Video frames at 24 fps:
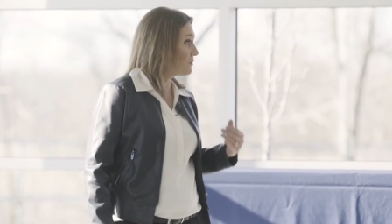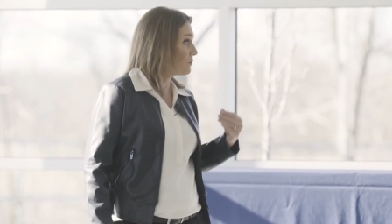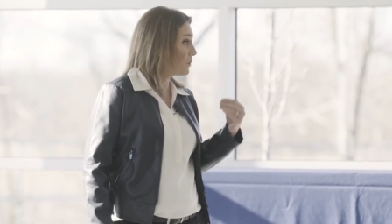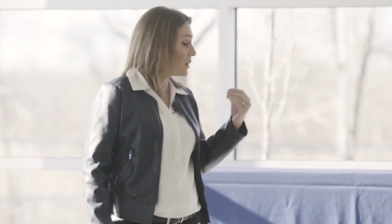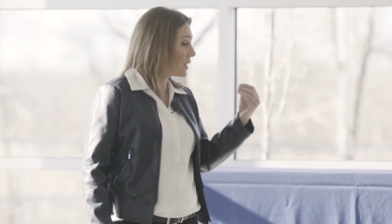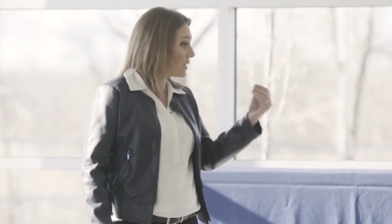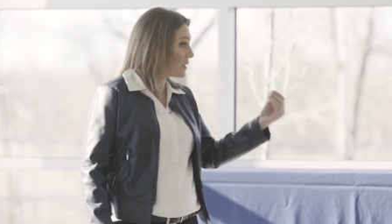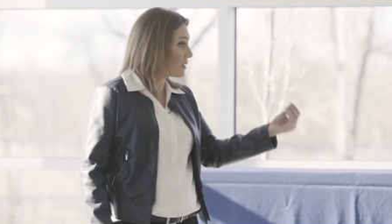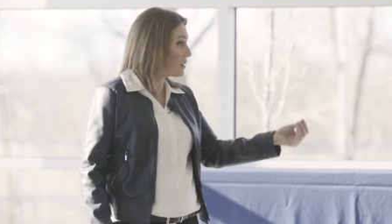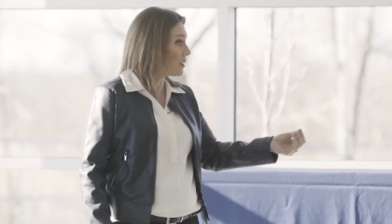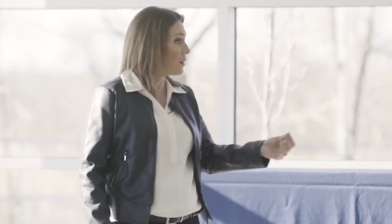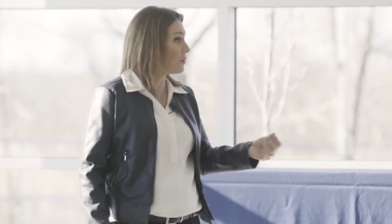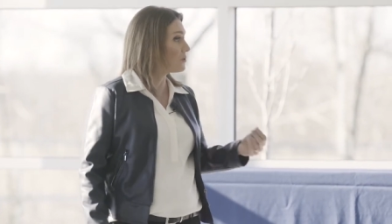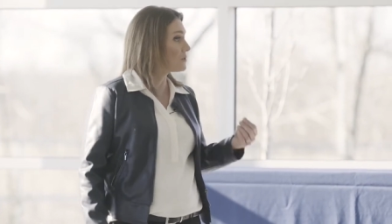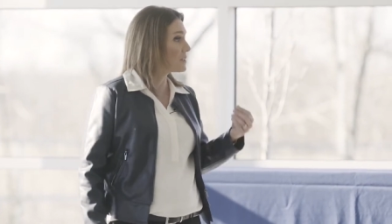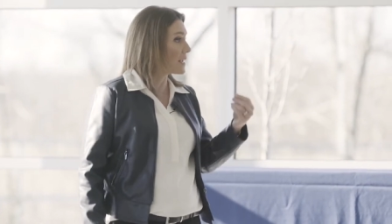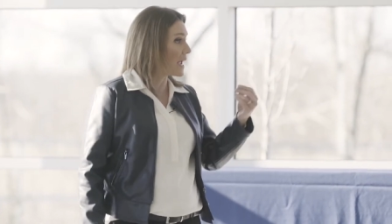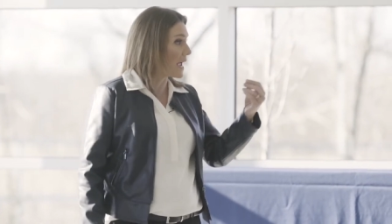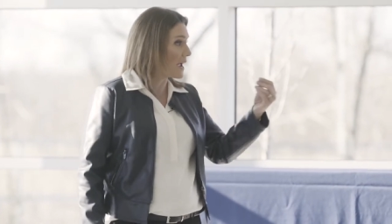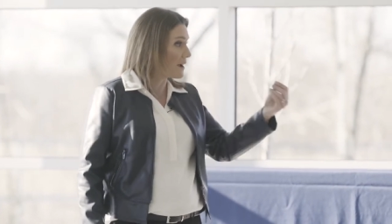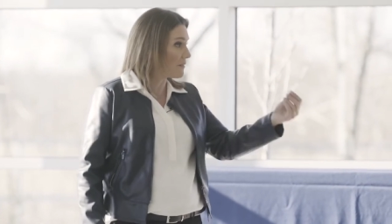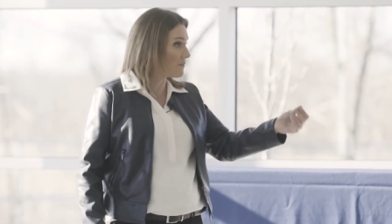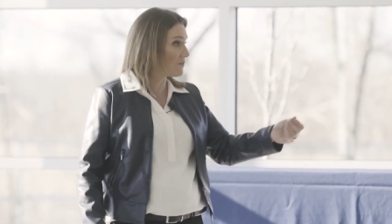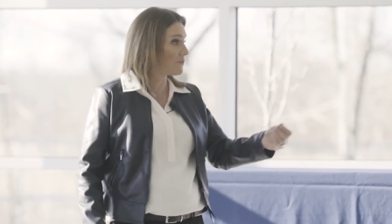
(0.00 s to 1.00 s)
if we can close
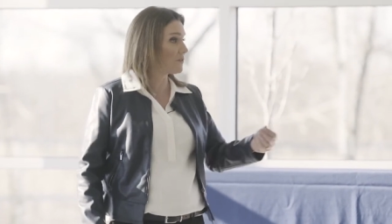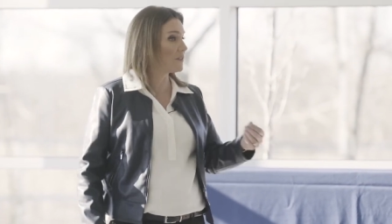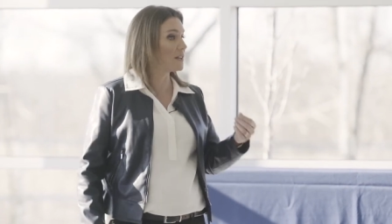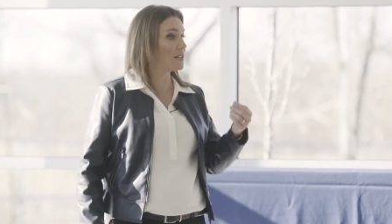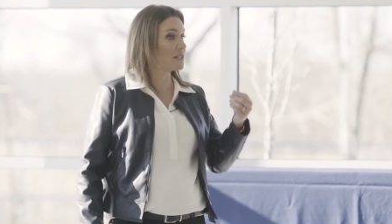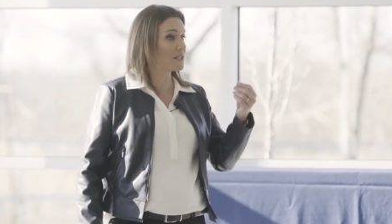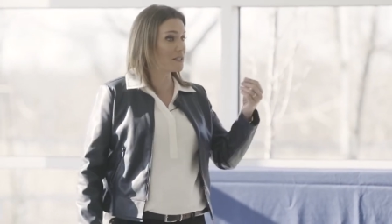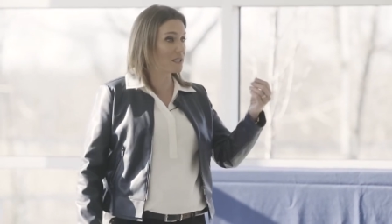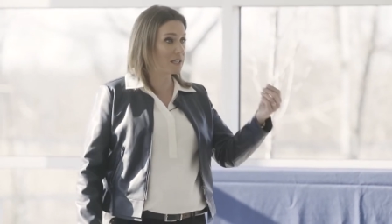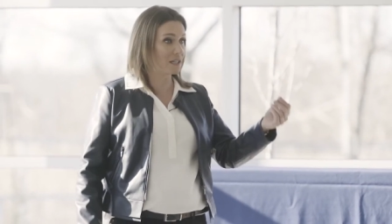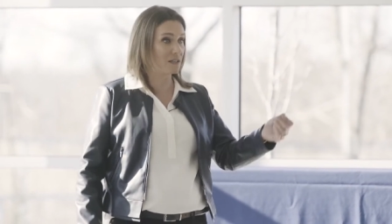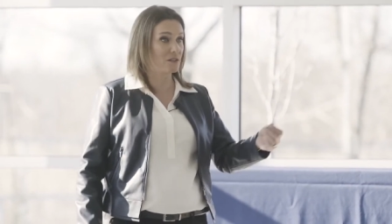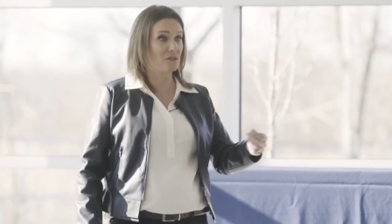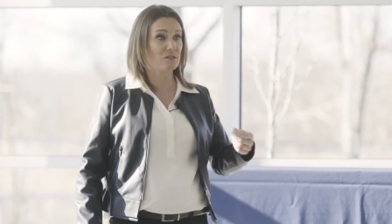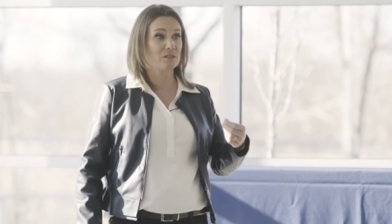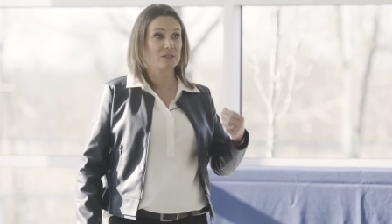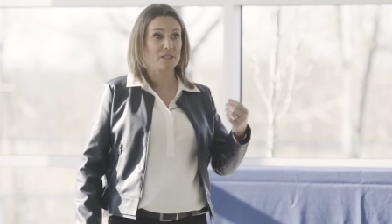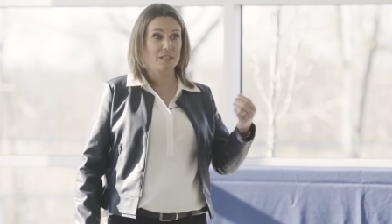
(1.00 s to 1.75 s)
every single